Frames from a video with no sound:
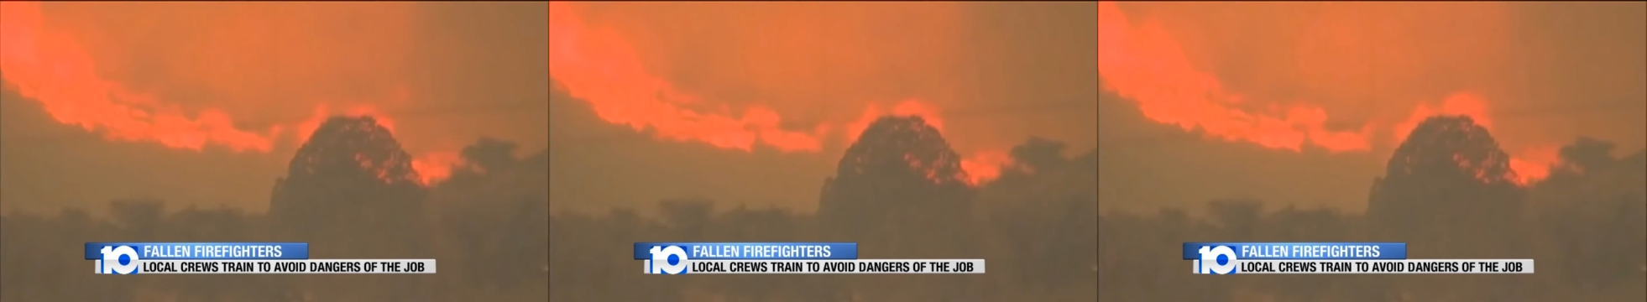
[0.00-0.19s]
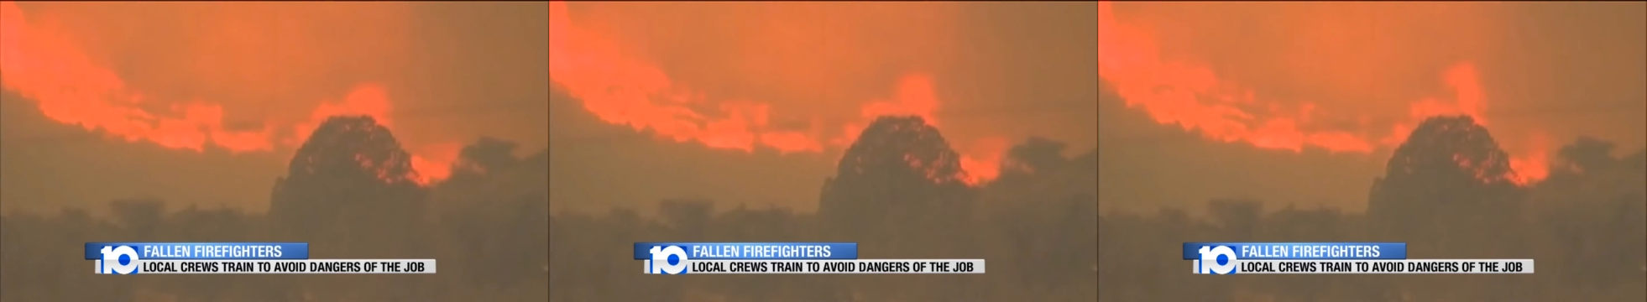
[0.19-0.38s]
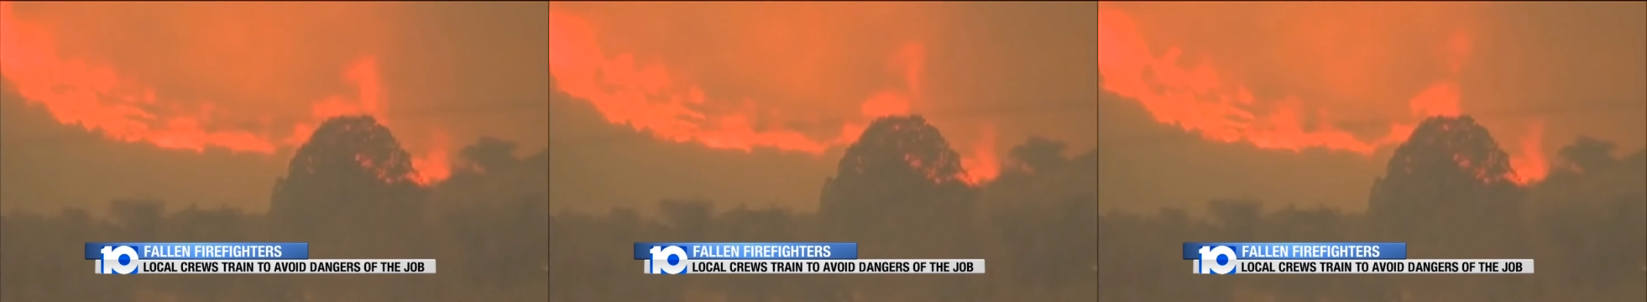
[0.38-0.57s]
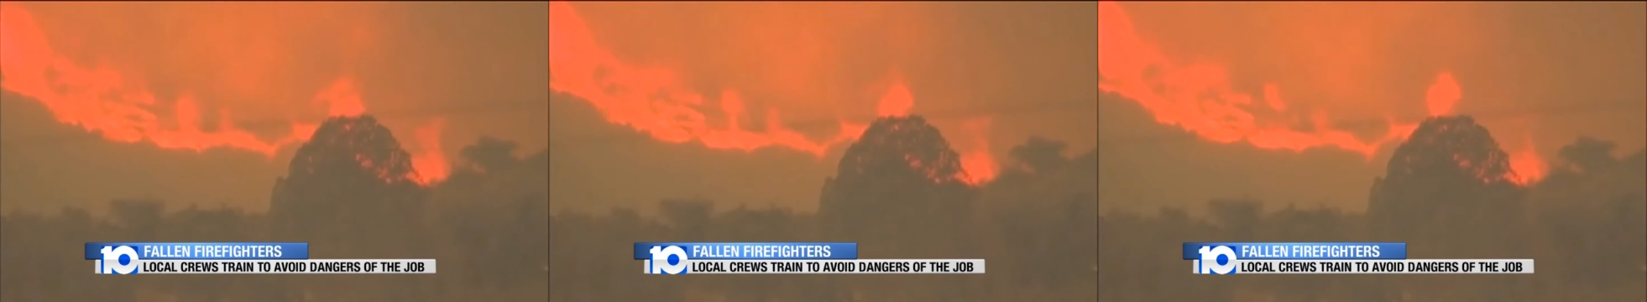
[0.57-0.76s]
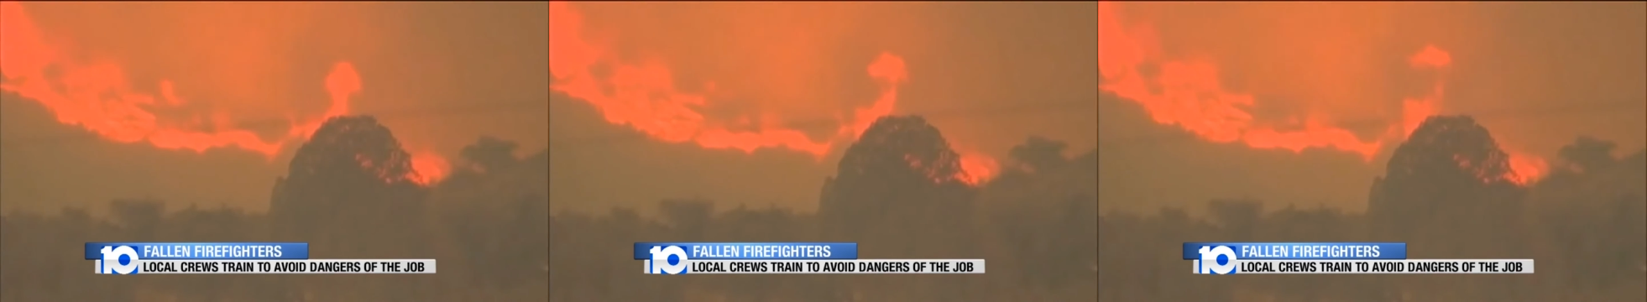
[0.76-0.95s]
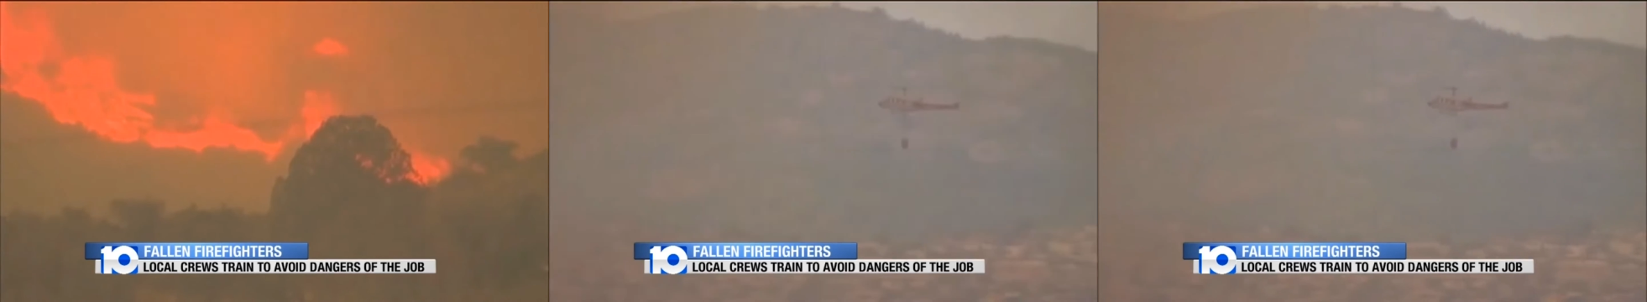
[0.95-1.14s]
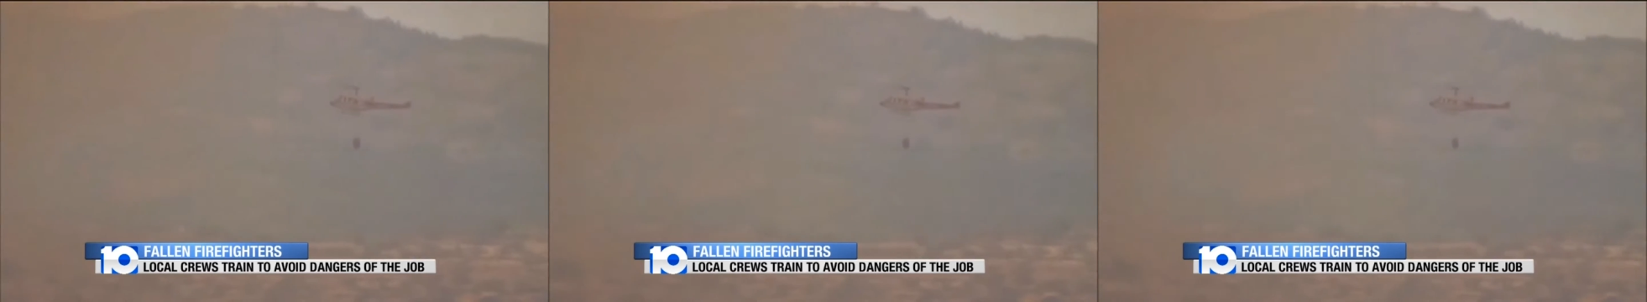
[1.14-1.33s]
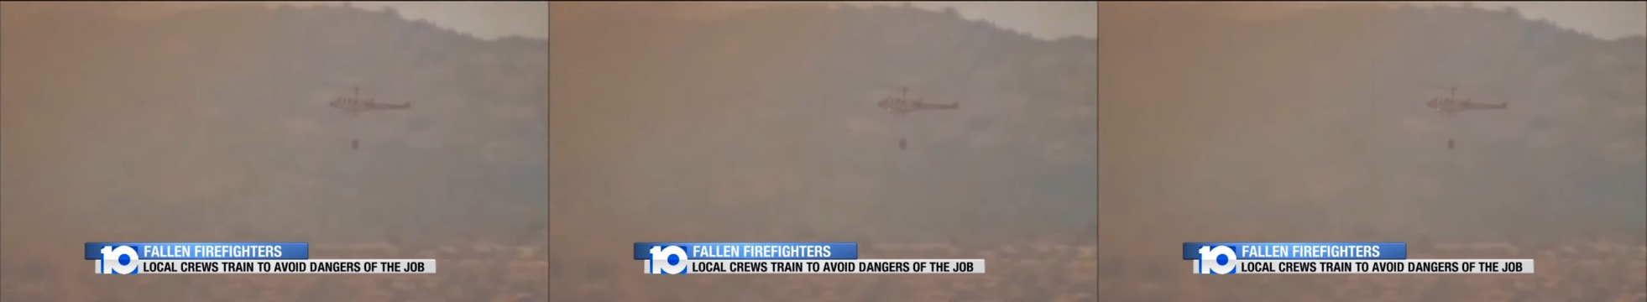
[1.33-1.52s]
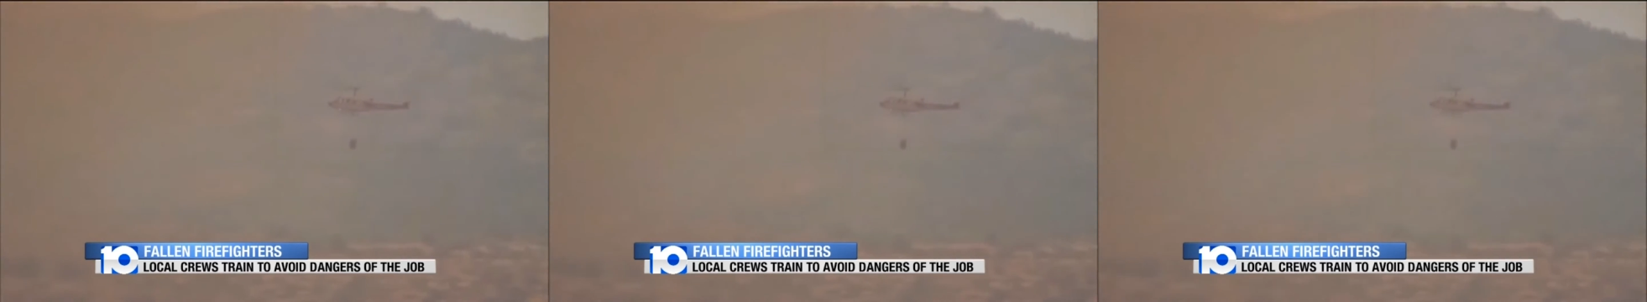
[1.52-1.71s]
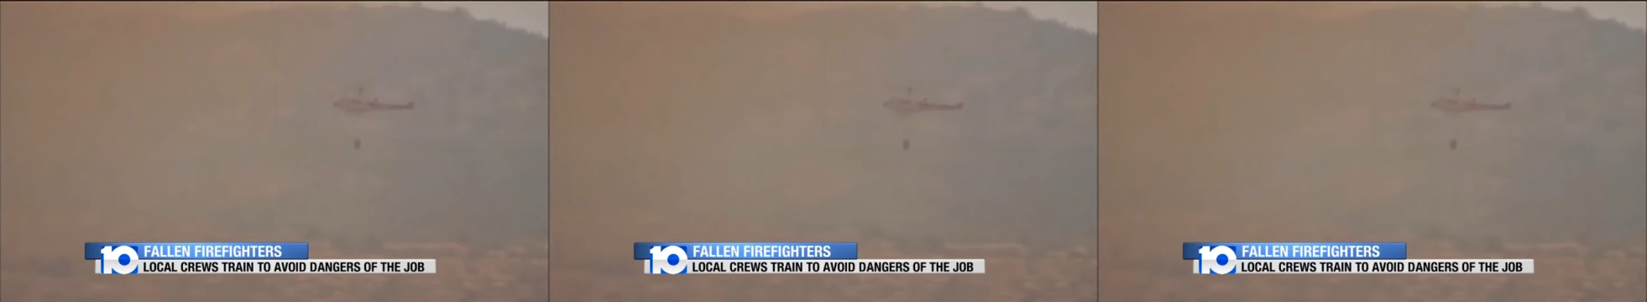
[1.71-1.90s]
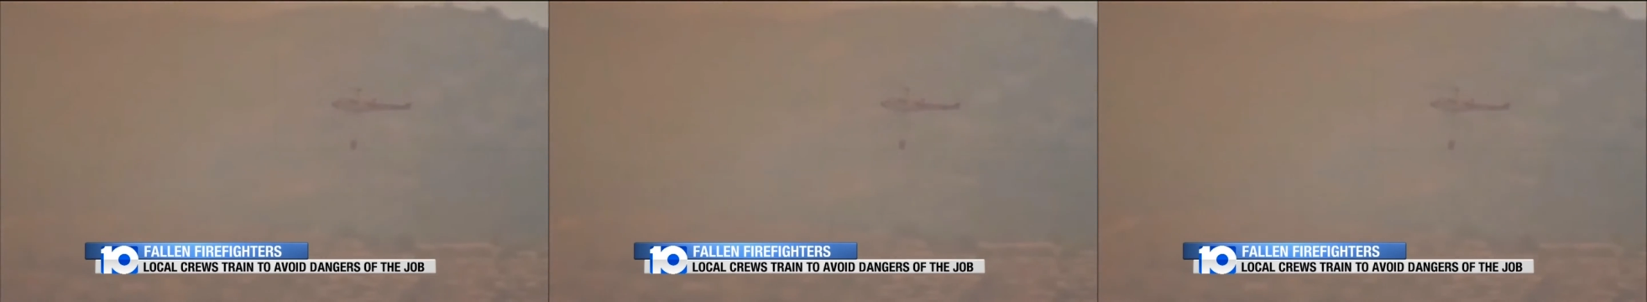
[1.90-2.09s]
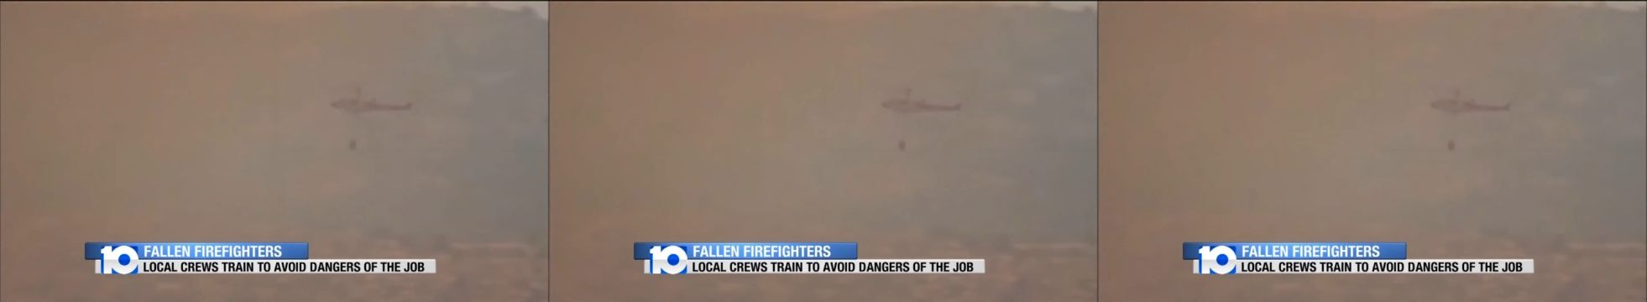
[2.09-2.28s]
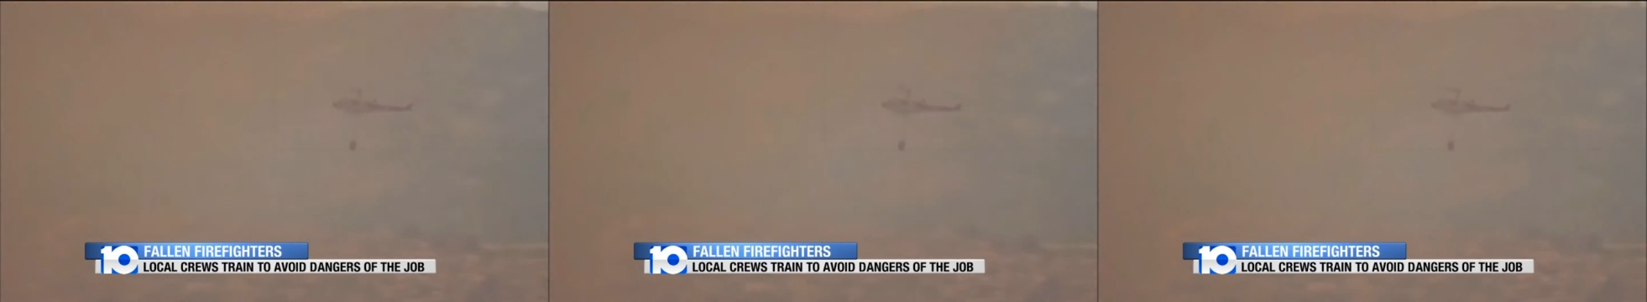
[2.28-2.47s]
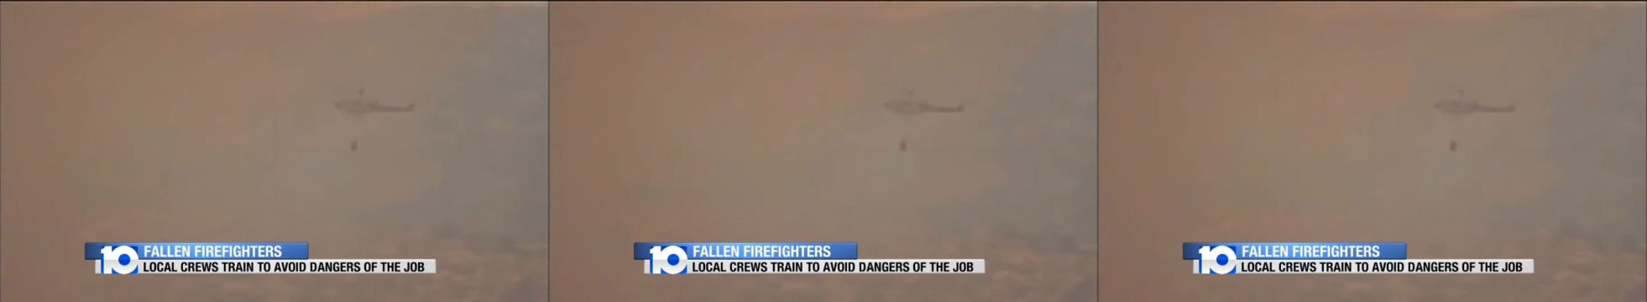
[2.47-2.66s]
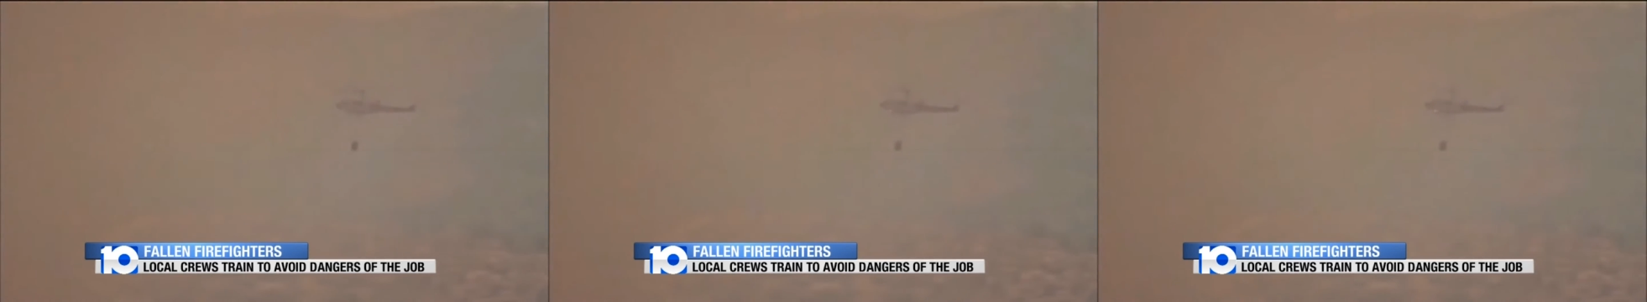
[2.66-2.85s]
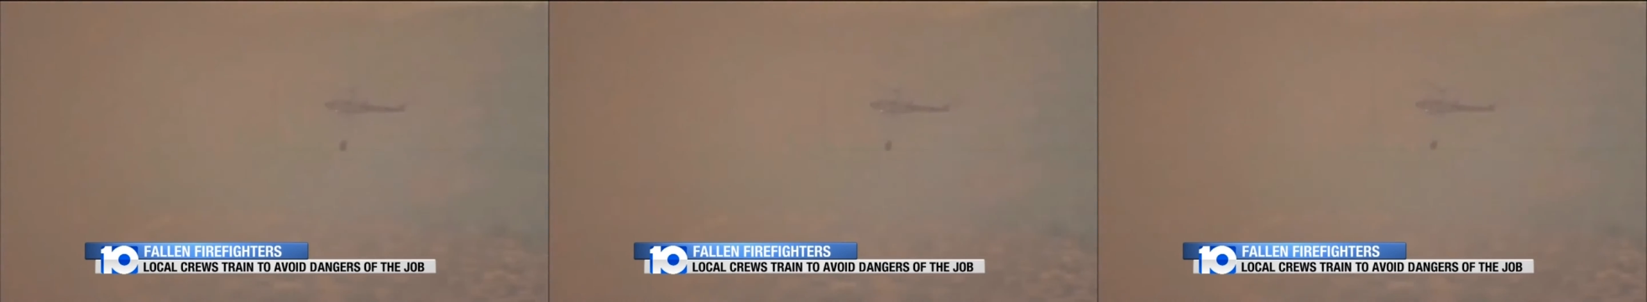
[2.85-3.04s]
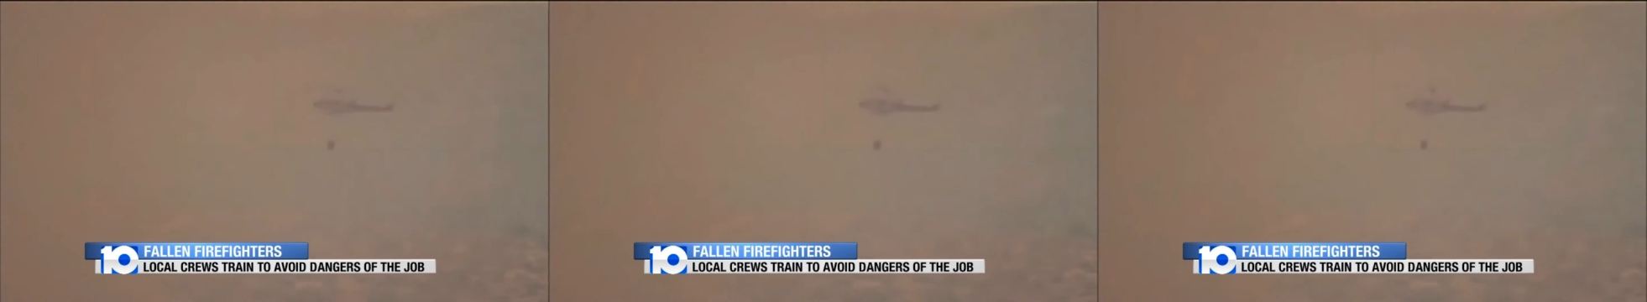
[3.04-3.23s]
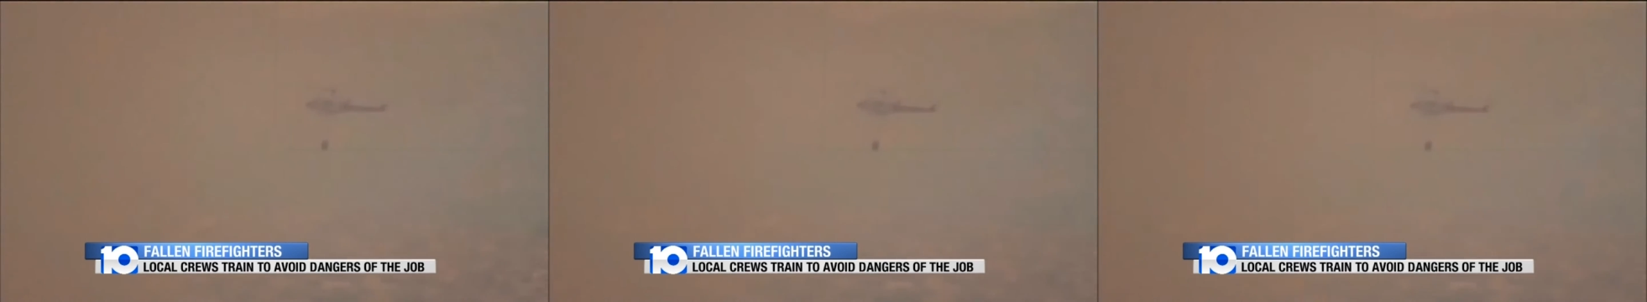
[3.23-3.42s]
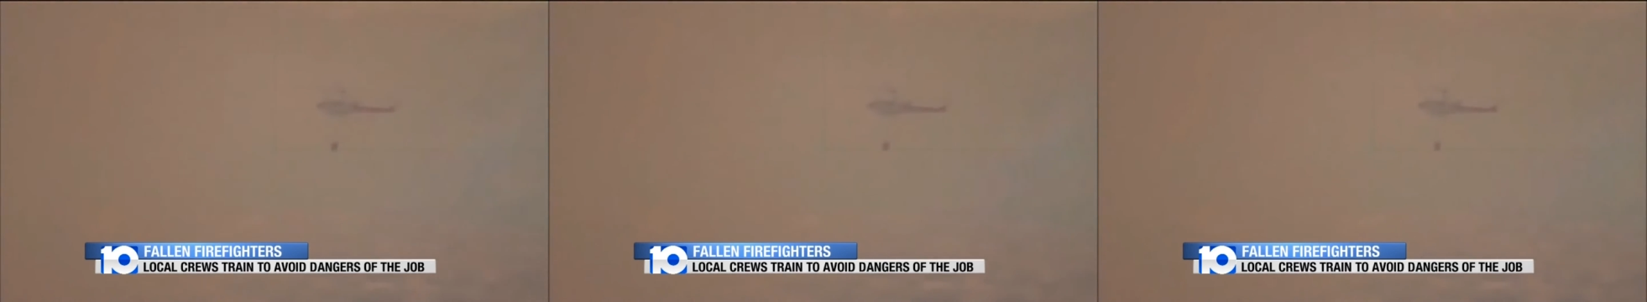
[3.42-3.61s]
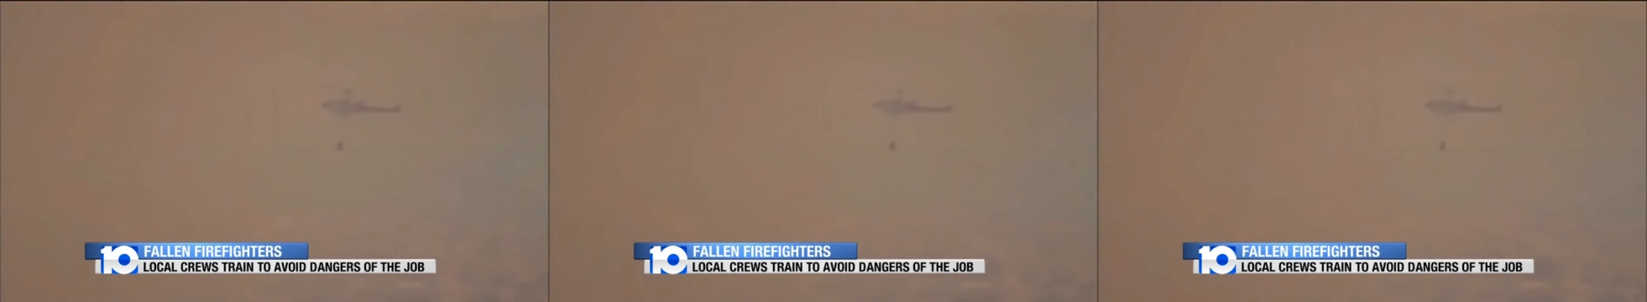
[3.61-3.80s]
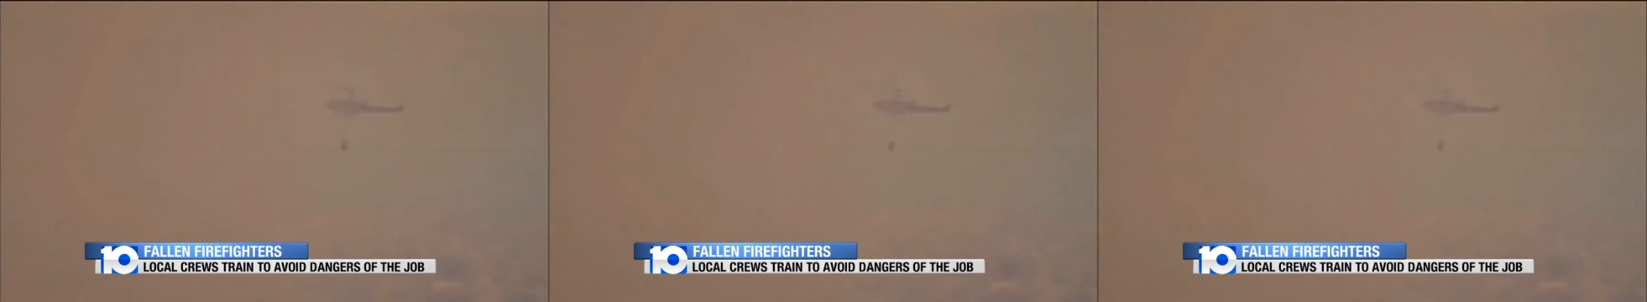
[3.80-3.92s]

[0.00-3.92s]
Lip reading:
(no speaker visible)